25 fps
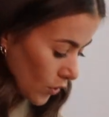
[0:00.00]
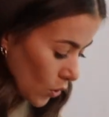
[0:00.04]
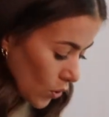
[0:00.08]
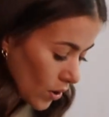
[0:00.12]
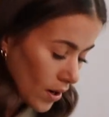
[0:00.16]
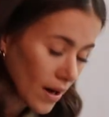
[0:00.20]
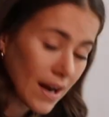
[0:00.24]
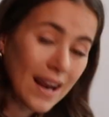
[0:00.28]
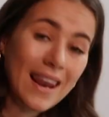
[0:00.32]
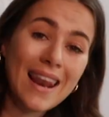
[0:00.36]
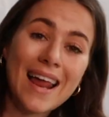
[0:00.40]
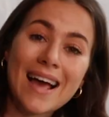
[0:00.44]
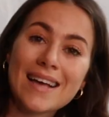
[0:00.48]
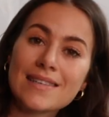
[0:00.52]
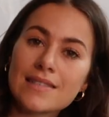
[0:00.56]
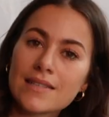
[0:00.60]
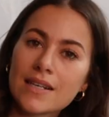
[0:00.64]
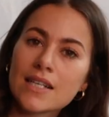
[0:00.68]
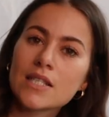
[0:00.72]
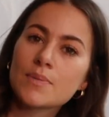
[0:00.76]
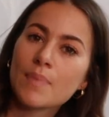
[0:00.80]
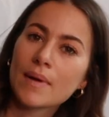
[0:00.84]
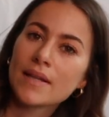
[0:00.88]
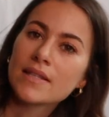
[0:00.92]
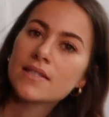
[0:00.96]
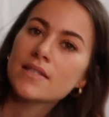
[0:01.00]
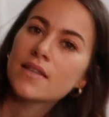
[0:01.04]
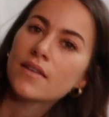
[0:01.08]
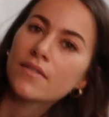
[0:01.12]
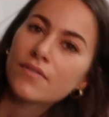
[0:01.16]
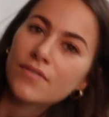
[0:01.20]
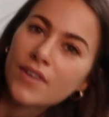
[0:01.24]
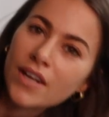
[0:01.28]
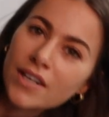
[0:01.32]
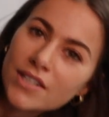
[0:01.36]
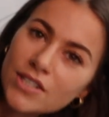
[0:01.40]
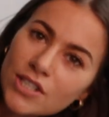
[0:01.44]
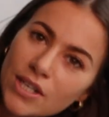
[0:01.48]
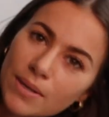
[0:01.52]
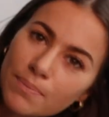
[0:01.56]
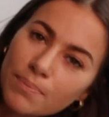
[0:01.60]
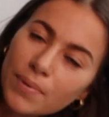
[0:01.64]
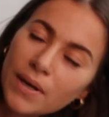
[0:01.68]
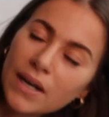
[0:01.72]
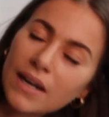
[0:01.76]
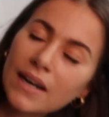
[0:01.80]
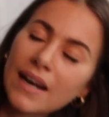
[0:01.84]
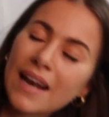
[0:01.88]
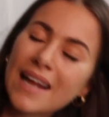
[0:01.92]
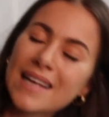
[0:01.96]
or less expensive, not
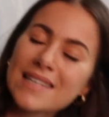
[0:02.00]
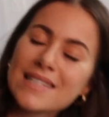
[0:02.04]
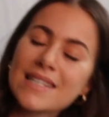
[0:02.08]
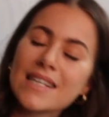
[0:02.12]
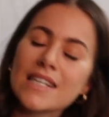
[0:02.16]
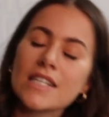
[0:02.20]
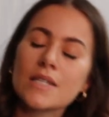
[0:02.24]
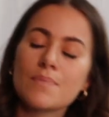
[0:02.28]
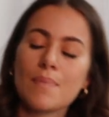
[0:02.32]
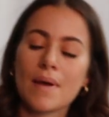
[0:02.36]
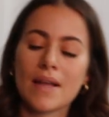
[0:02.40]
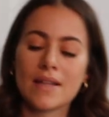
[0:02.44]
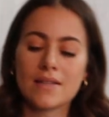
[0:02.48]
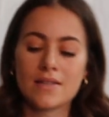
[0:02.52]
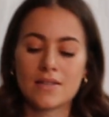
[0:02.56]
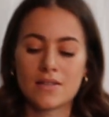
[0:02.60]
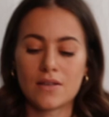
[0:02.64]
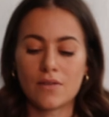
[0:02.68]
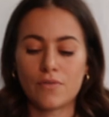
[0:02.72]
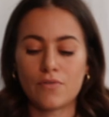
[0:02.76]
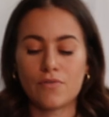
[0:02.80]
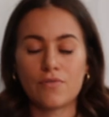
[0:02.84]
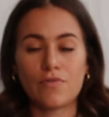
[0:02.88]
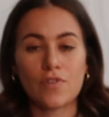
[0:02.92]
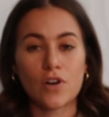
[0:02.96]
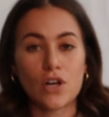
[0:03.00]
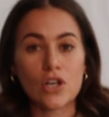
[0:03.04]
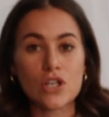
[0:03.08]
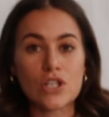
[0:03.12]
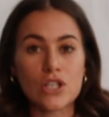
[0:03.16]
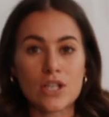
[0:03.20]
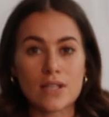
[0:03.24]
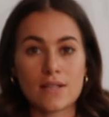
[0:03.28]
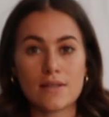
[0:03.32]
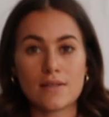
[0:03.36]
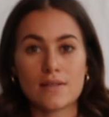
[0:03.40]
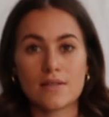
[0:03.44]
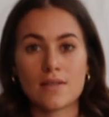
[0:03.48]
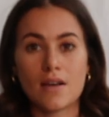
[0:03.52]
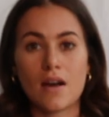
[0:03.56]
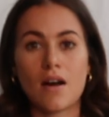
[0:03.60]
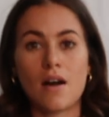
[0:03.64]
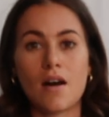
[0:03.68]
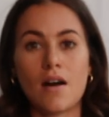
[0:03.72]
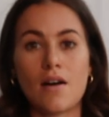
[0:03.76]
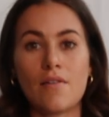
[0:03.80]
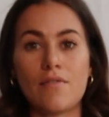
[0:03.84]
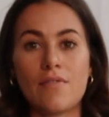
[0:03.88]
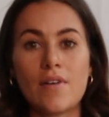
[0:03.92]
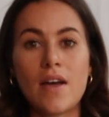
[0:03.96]
cheaper, less expensive versions
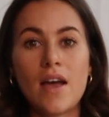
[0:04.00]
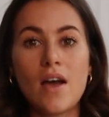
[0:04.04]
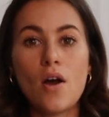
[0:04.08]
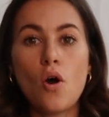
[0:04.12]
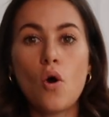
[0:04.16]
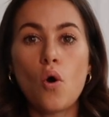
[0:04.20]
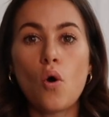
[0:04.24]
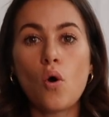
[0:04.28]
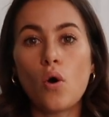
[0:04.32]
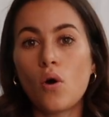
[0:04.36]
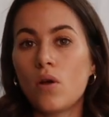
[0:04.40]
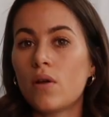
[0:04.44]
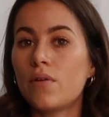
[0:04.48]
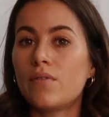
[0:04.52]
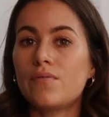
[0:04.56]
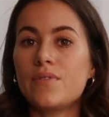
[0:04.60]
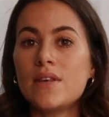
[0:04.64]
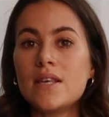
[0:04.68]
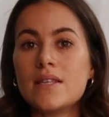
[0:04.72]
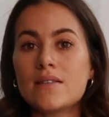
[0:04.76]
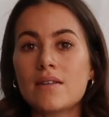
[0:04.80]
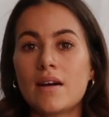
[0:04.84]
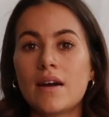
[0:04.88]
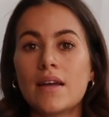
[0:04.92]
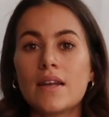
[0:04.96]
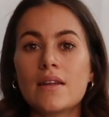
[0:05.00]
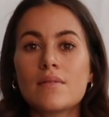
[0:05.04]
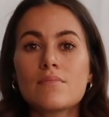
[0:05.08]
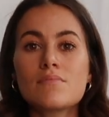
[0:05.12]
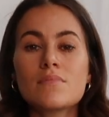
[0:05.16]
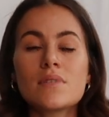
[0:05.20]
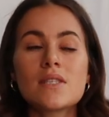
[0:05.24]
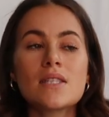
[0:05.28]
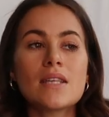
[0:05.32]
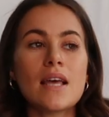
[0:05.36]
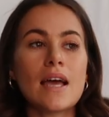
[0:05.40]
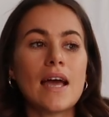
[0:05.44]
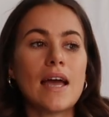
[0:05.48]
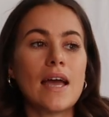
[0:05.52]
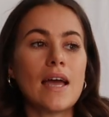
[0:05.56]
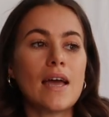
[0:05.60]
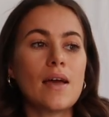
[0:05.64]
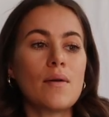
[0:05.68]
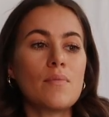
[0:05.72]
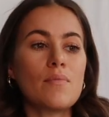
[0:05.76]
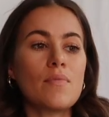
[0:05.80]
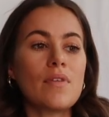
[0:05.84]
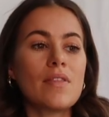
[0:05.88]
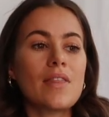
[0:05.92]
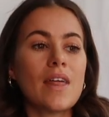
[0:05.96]
of all of these items
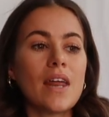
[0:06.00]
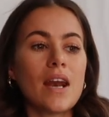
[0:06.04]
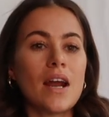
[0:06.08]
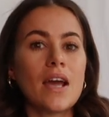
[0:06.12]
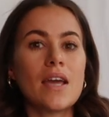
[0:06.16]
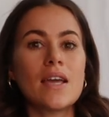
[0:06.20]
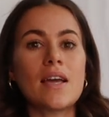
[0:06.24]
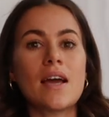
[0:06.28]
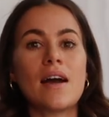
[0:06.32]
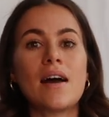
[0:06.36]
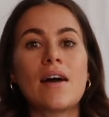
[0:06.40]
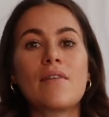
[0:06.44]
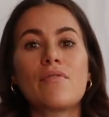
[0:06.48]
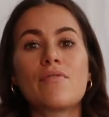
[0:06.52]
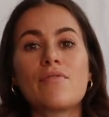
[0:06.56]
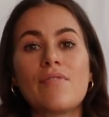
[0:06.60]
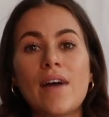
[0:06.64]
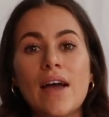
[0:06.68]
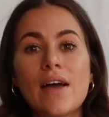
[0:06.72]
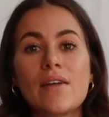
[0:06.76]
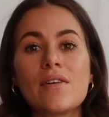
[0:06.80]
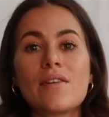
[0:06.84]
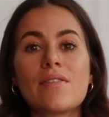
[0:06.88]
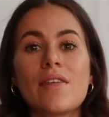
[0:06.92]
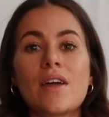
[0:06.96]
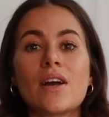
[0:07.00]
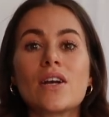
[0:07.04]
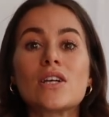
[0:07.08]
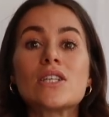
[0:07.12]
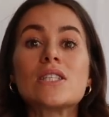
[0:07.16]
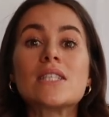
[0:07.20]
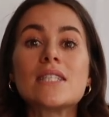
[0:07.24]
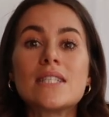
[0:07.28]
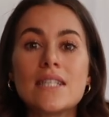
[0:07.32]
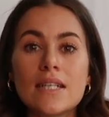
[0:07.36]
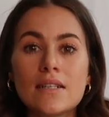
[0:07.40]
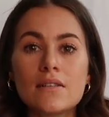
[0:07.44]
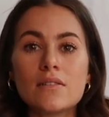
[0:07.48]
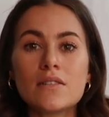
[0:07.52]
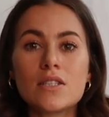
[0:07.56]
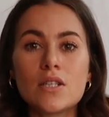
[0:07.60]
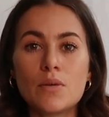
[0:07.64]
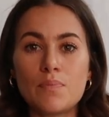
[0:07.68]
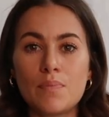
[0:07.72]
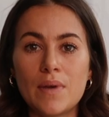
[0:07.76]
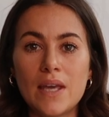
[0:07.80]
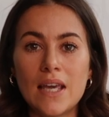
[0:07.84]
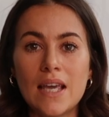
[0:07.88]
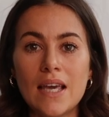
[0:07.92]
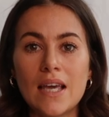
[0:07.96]
that I have found that are still
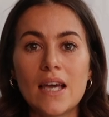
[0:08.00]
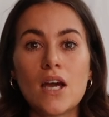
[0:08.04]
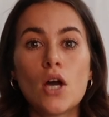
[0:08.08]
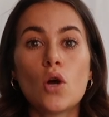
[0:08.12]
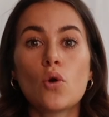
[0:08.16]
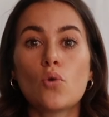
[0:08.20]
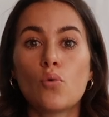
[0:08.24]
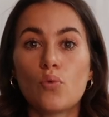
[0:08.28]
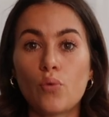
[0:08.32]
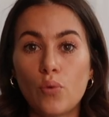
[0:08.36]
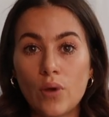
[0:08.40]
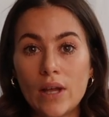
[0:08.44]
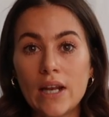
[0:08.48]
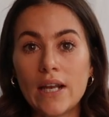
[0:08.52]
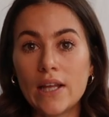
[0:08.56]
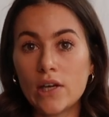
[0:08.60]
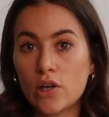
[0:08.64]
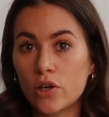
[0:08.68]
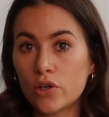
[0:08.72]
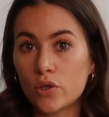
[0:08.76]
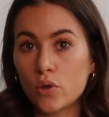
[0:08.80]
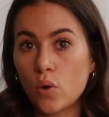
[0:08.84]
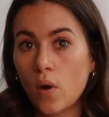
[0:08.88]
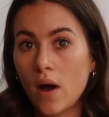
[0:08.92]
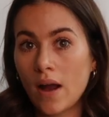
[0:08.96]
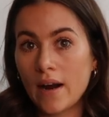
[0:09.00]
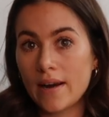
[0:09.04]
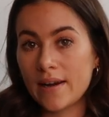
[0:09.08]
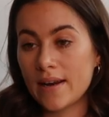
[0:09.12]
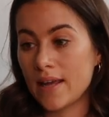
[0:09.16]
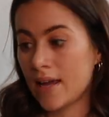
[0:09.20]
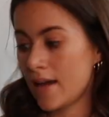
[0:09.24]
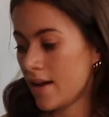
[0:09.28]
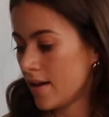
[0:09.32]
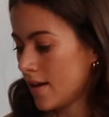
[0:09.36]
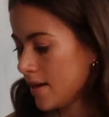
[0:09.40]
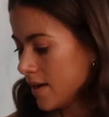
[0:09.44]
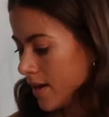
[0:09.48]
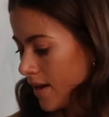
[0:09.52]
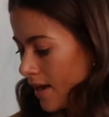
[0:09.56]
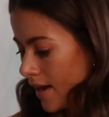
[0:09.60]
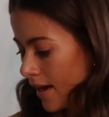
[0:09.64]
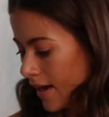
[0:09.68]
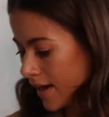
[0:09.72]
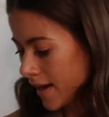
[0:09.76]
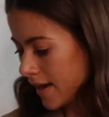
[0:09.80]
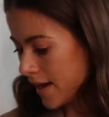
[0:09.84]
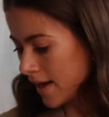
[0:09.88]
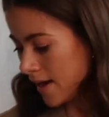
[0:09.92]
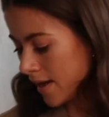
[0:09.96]
to be really good quality.
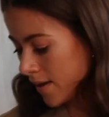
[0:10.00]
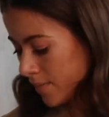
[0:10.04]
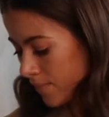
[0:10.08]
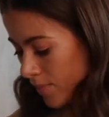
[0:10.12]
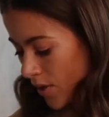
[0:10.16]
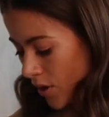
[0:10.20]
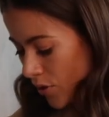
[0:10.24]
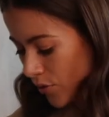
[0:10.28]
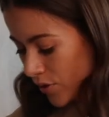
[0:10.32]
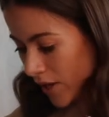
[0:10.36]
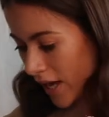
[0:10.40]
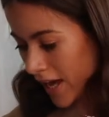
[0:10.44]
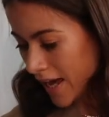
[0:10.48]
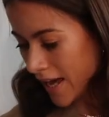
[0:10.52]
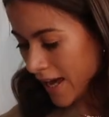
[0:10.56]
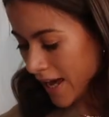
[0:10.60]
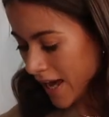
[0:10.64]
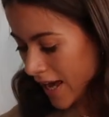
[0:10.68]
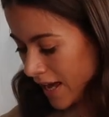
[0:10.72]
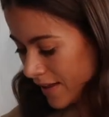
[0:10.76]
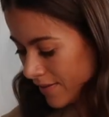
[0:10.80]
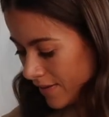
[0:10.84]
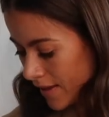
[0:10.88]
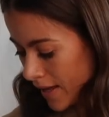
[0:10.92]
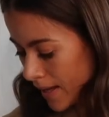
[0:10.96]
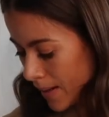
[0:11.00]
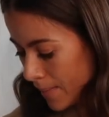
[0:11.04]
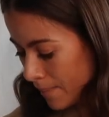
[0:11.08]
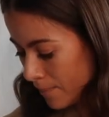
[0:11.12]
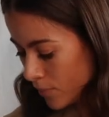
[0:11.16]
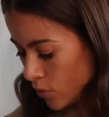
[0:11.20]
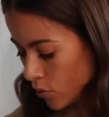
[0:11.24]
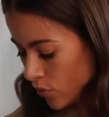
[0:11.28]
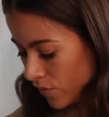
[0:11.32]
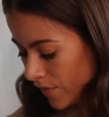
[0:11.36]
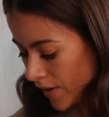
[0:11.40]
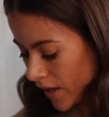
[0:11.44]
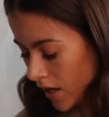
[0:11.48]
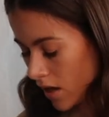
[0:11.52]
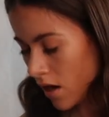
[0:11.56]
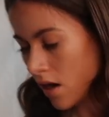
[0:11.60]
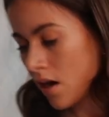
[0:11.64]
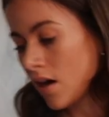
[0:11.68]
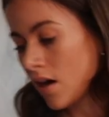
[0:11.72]
Okay, and then moving